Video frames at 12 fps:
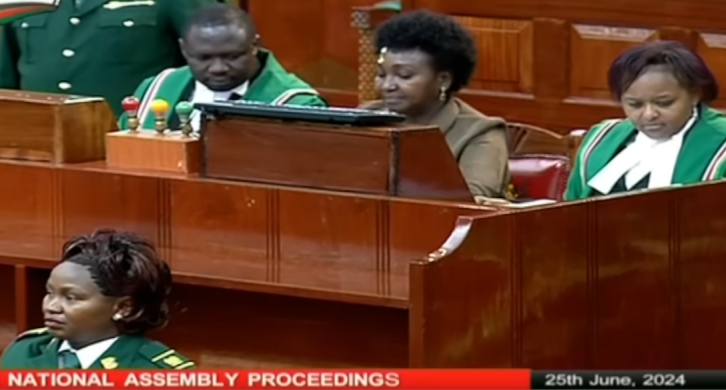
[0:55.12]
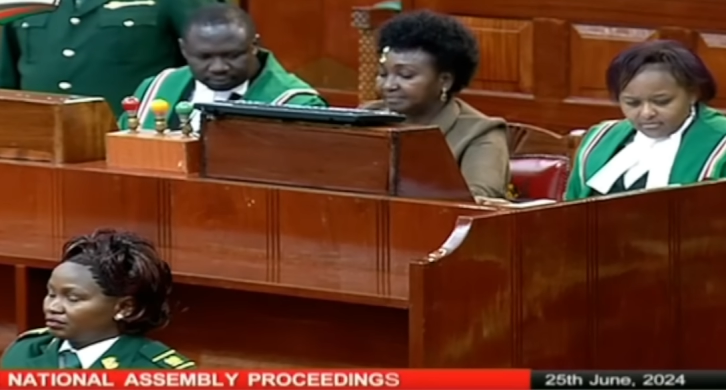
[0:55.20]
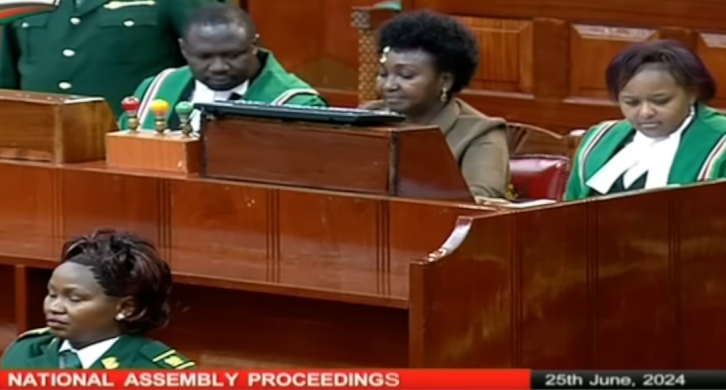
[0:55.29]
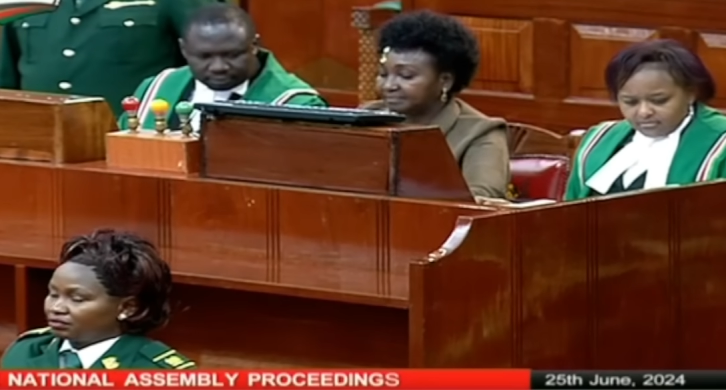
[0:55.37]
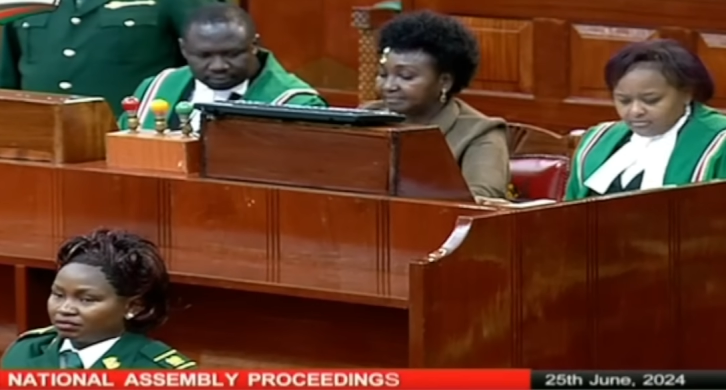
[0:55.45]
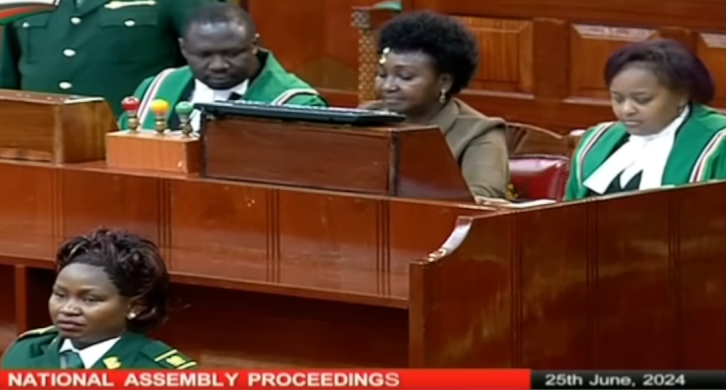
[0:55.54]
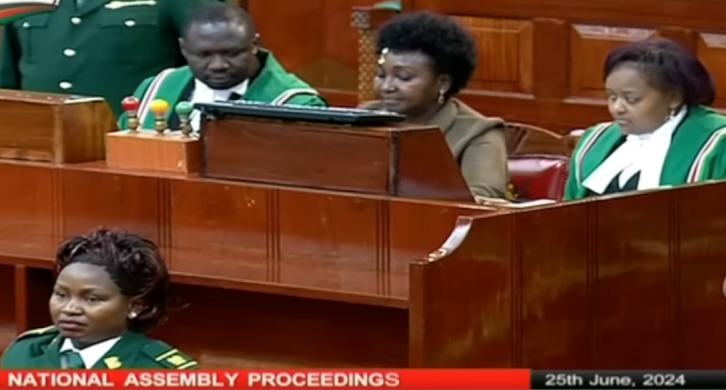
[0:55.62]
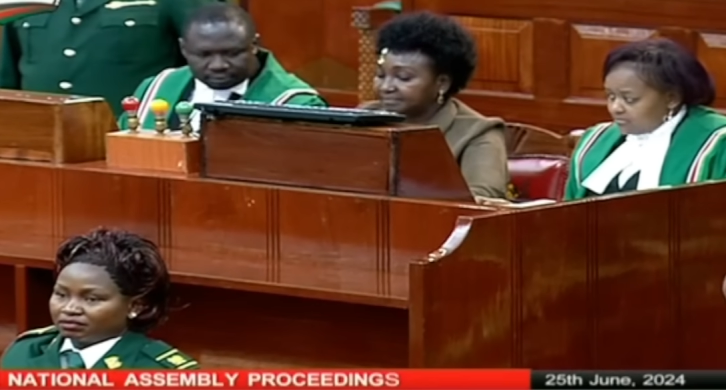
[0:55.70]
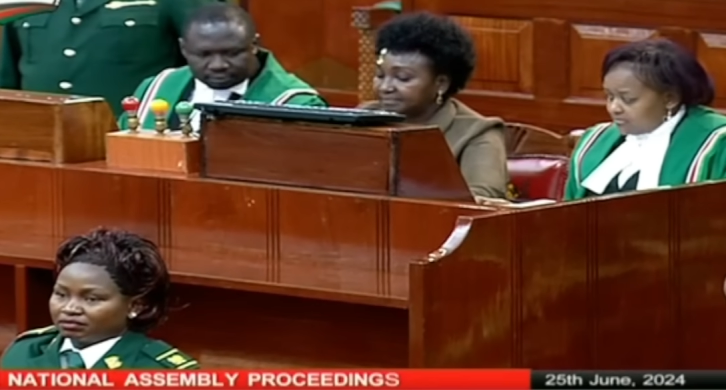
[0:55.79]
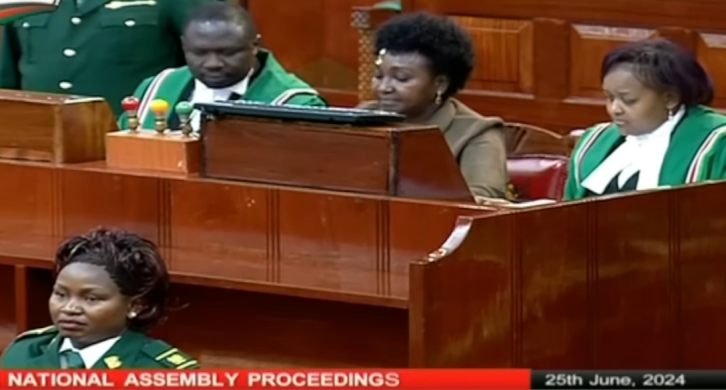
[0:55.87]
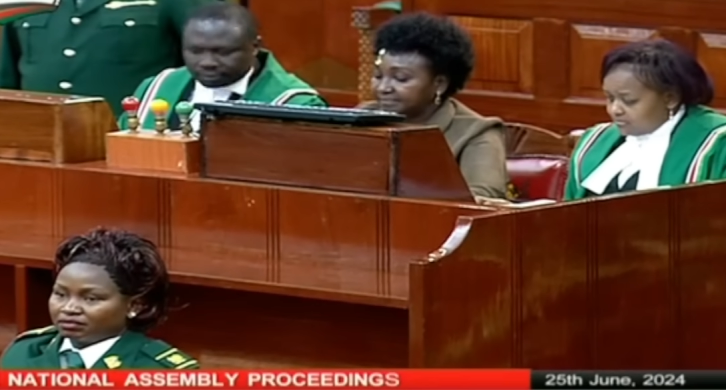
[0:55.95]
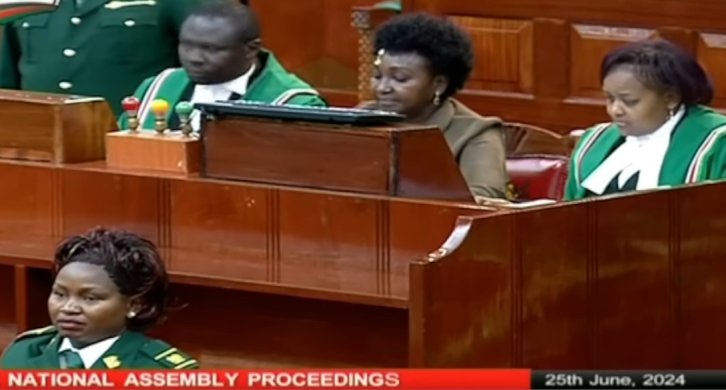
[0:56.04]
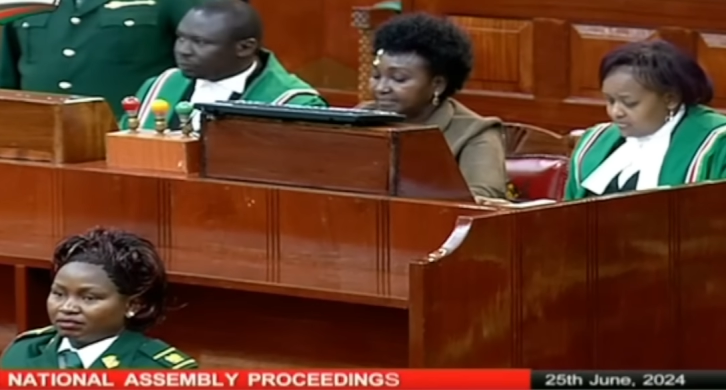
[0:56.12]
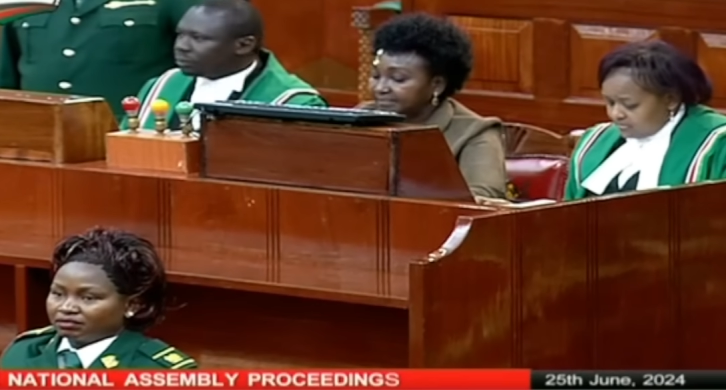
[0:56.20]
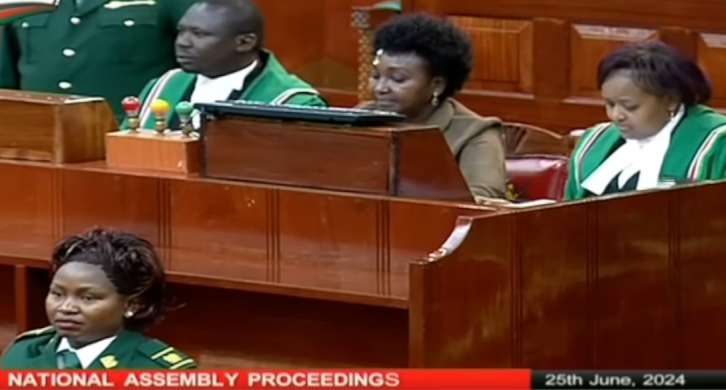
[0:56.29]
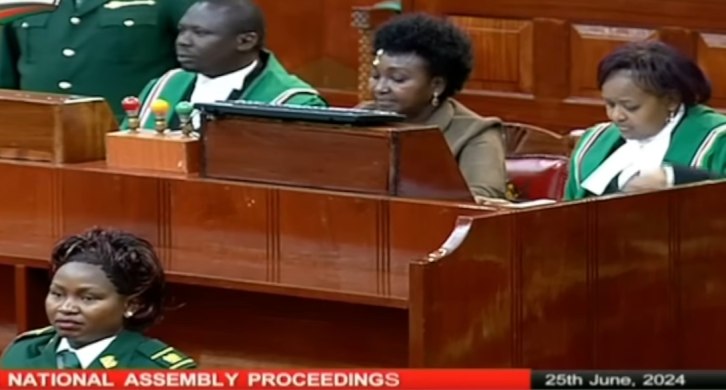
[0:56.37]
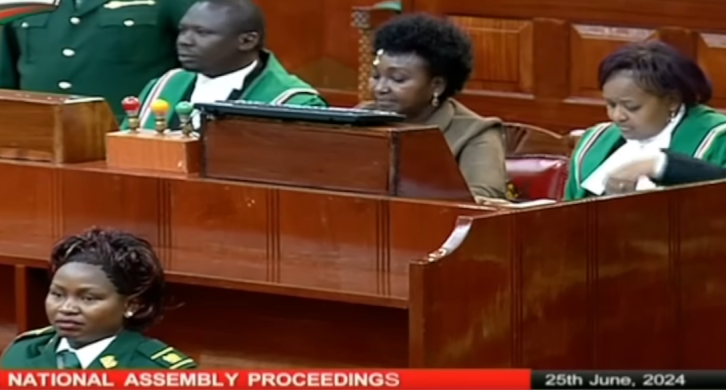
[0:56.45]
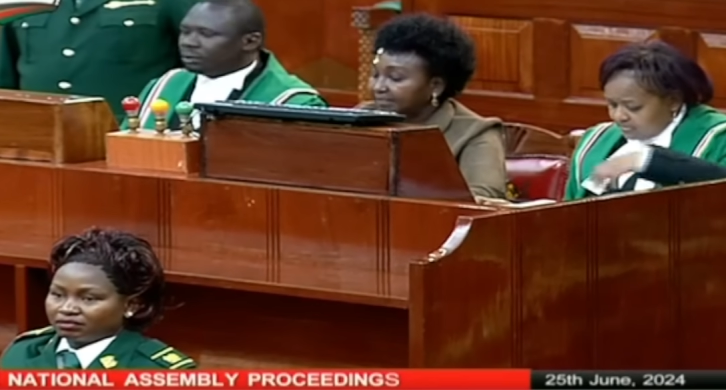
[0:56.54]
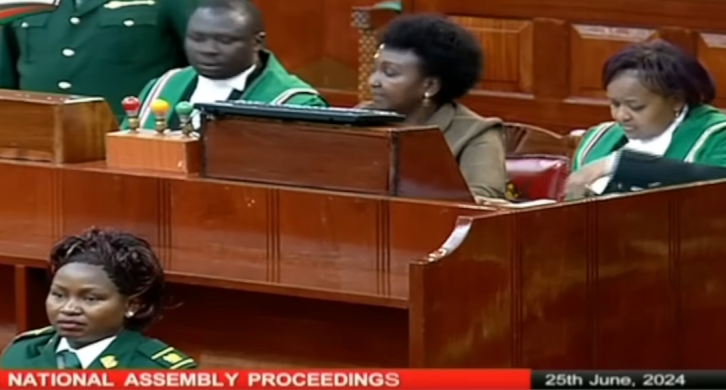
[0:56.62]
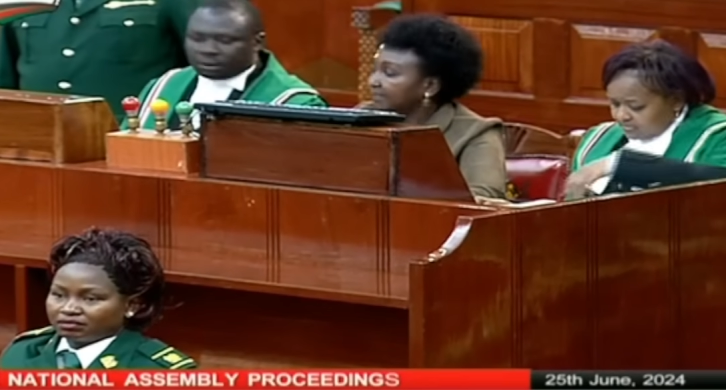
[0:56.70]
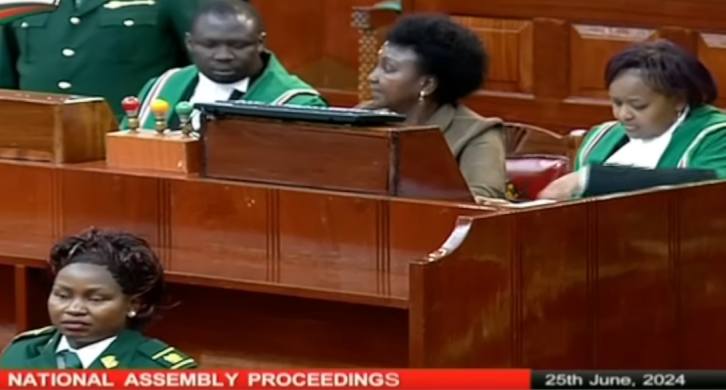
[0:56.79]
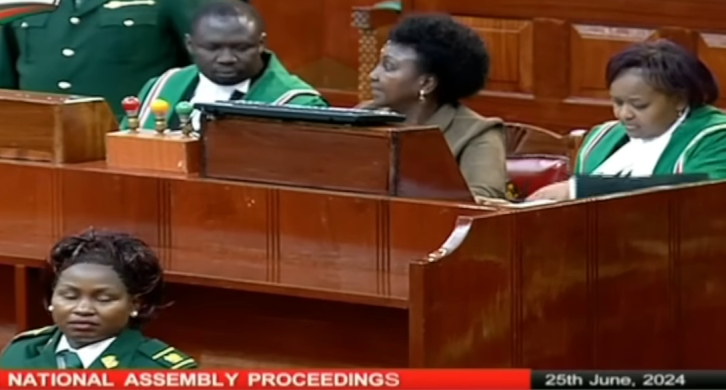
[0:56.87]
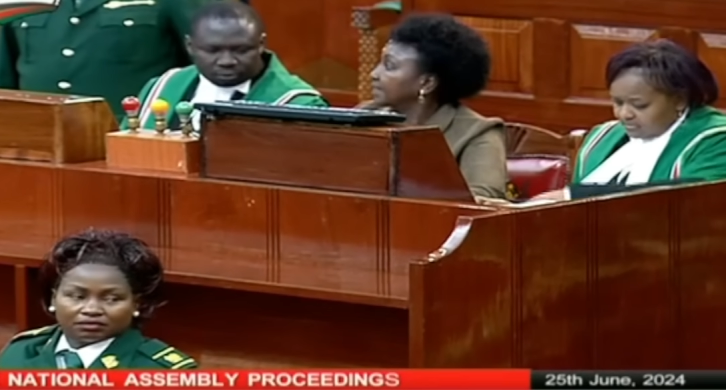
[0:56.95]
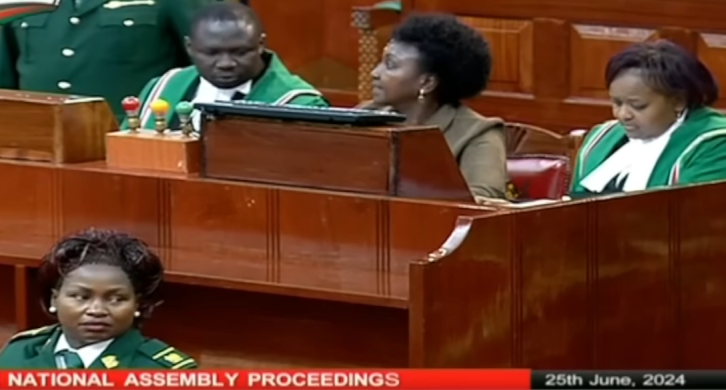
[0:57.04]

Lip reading: No one is speaking in this clip.